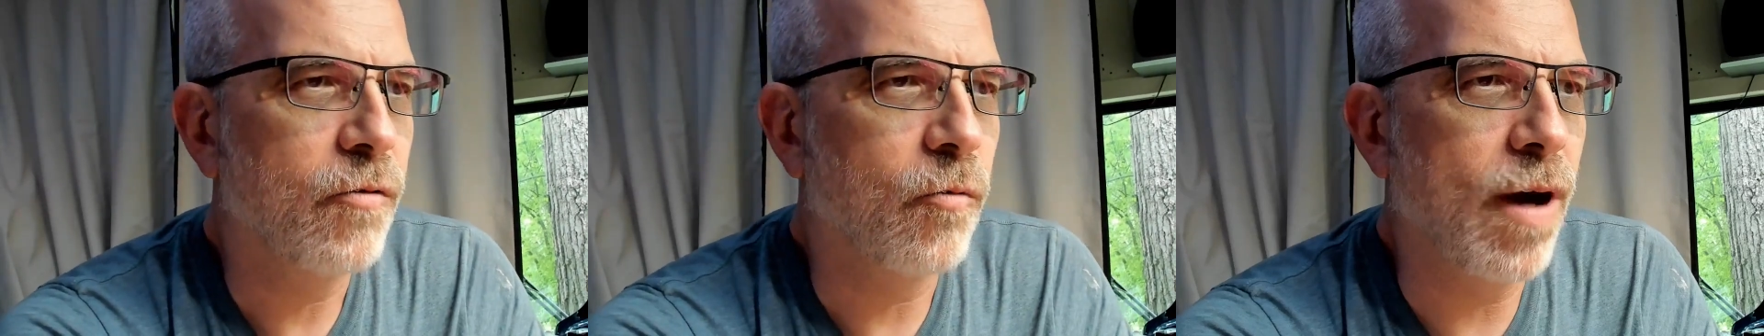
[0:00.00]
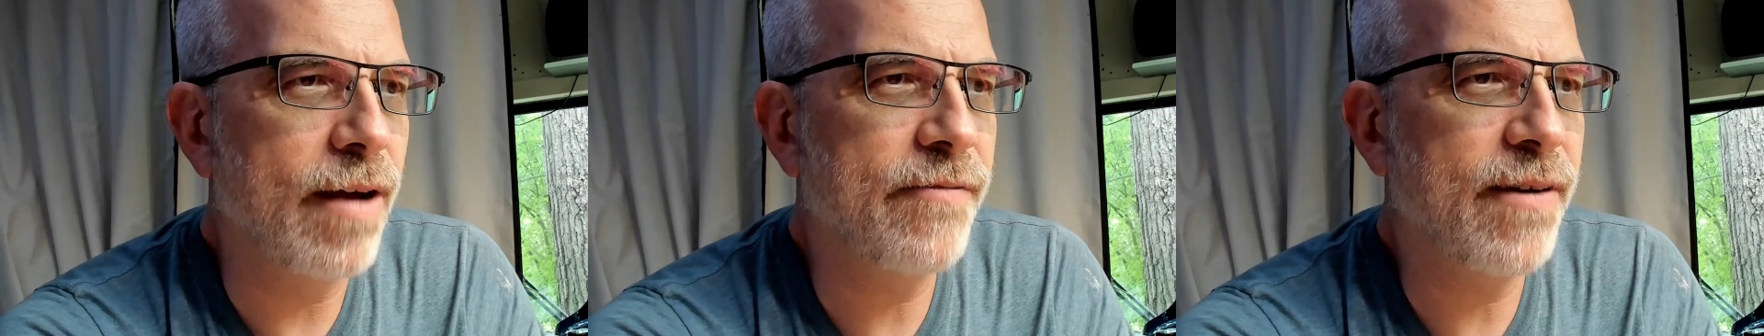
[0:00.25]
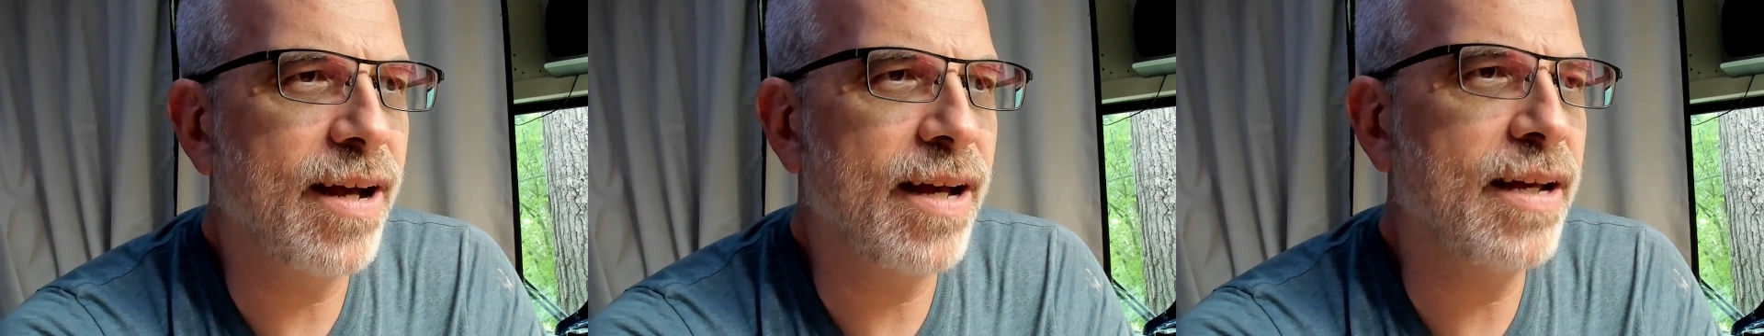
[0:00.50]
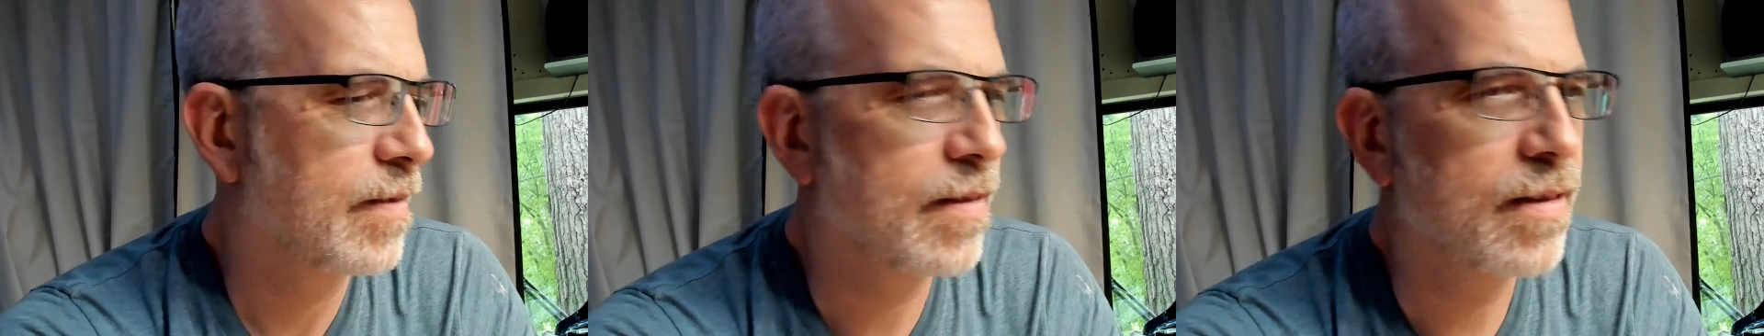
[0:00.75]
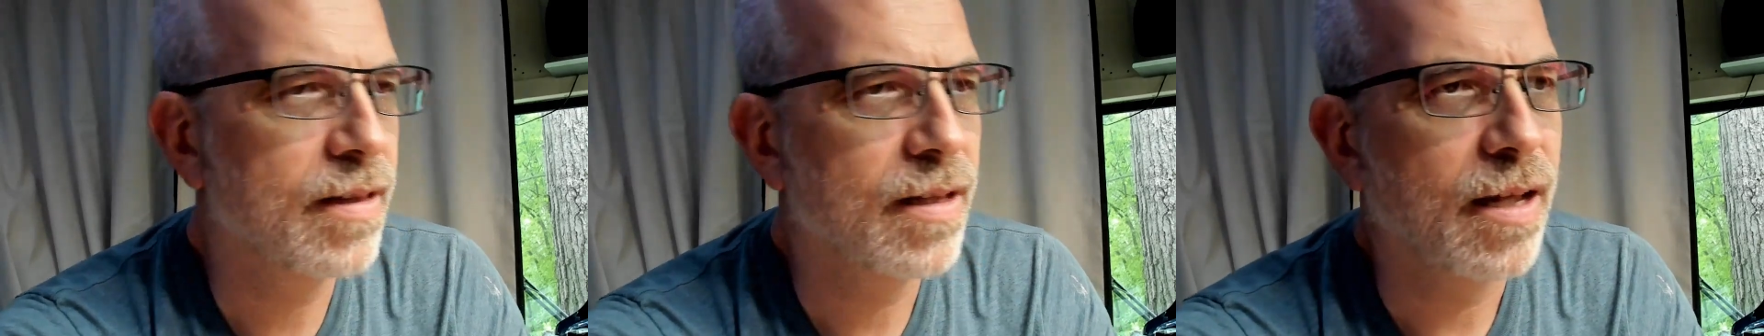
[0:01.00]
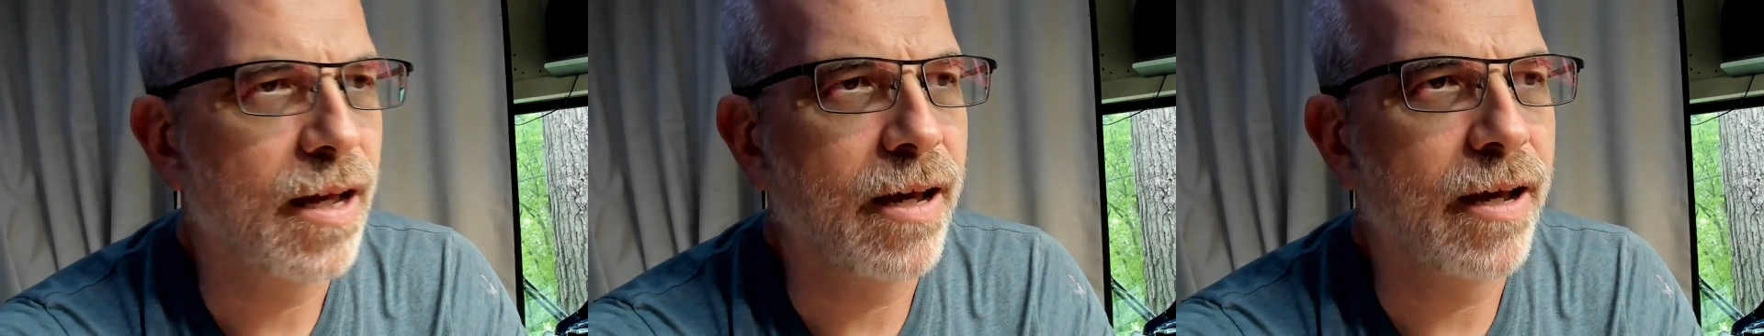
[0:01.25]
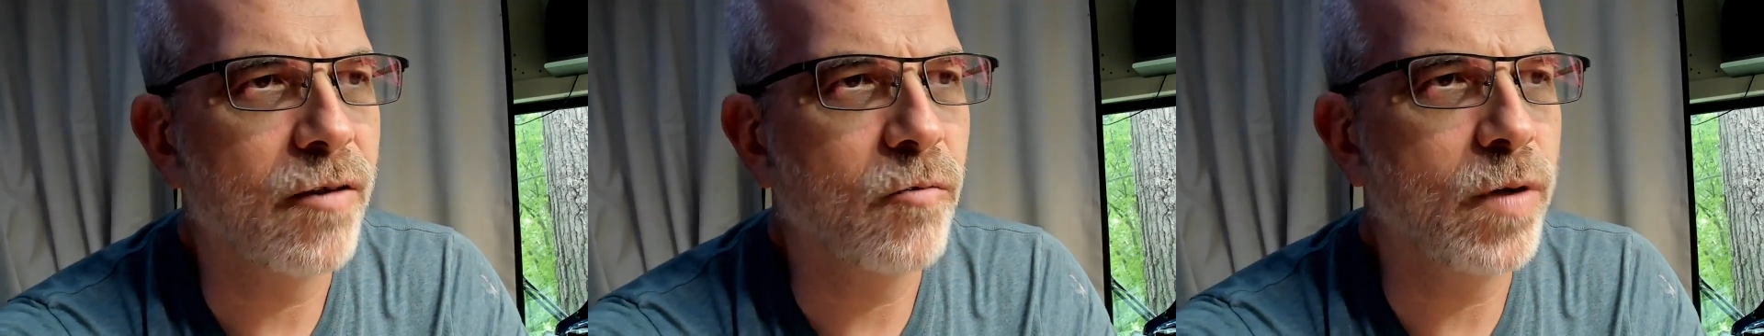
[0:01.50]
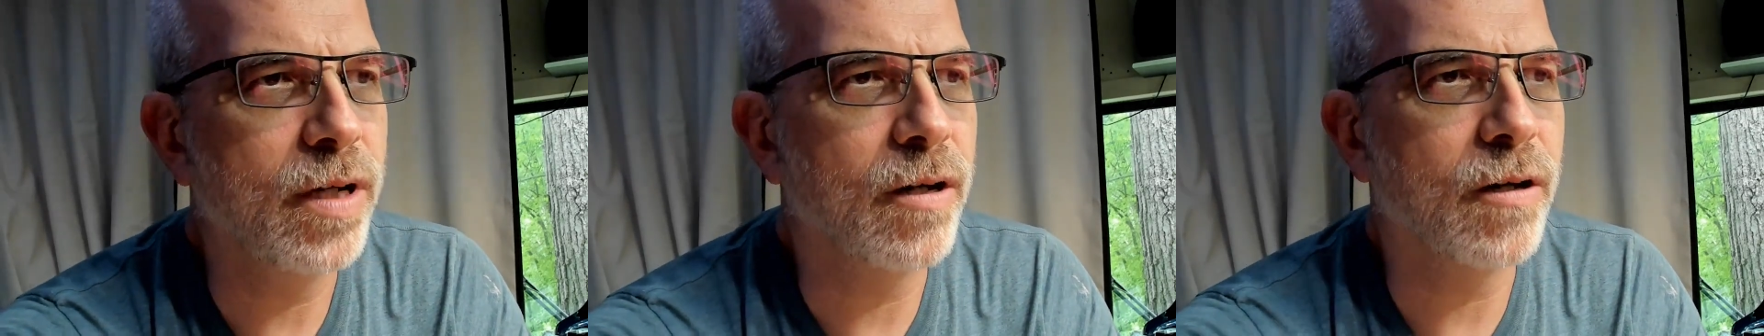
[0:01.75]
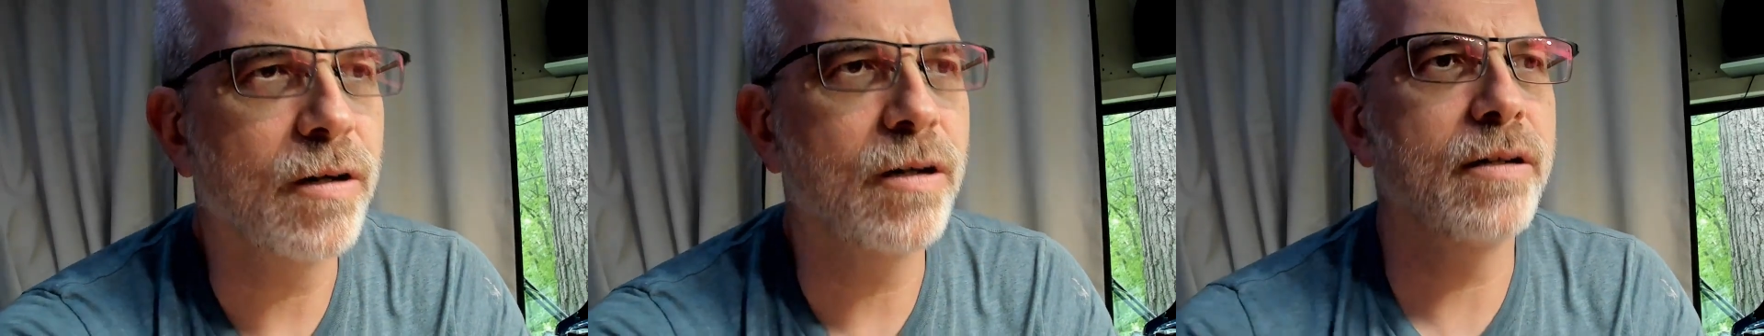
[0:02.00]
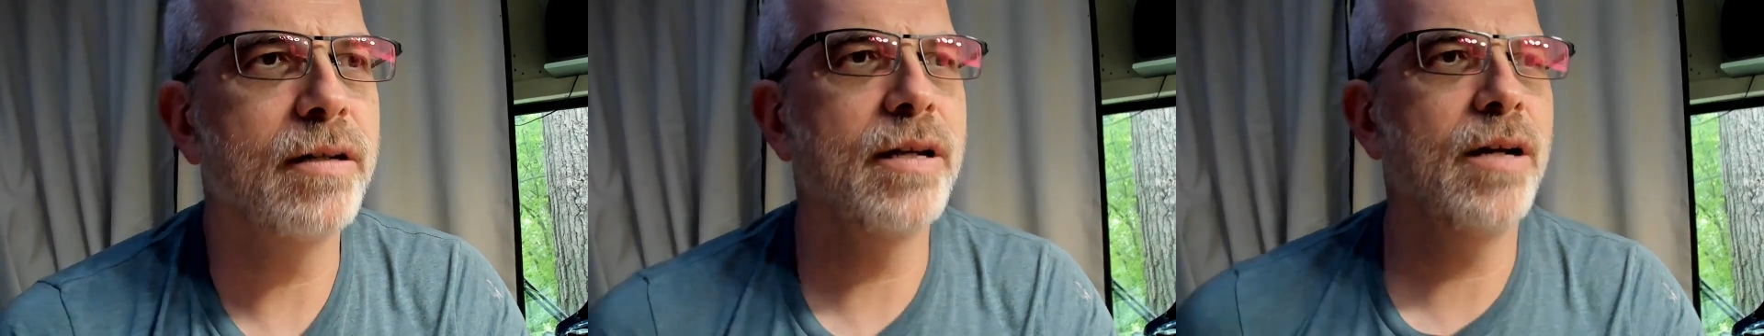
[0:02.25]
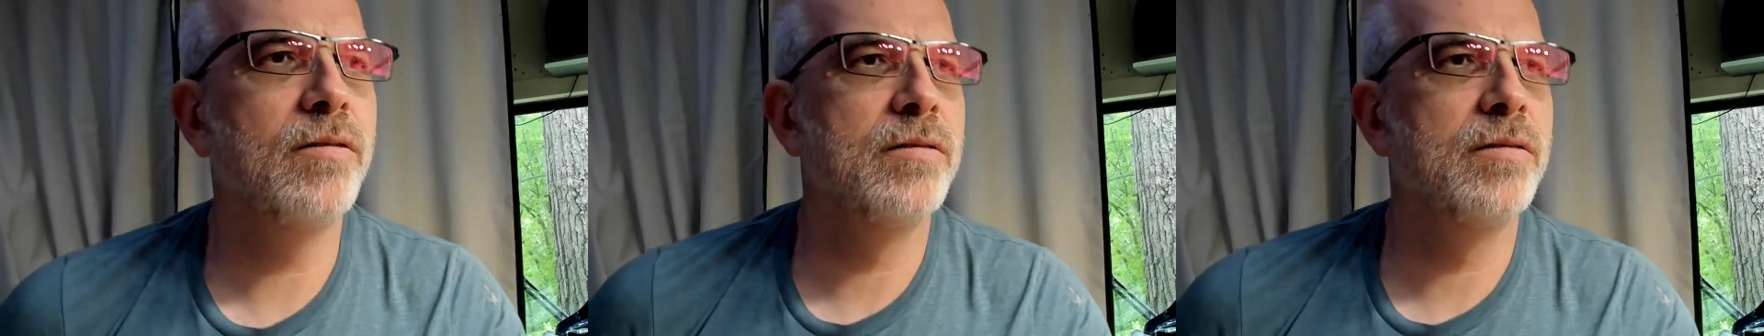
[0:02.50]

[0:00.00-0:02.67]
Wi-Fi and we are good to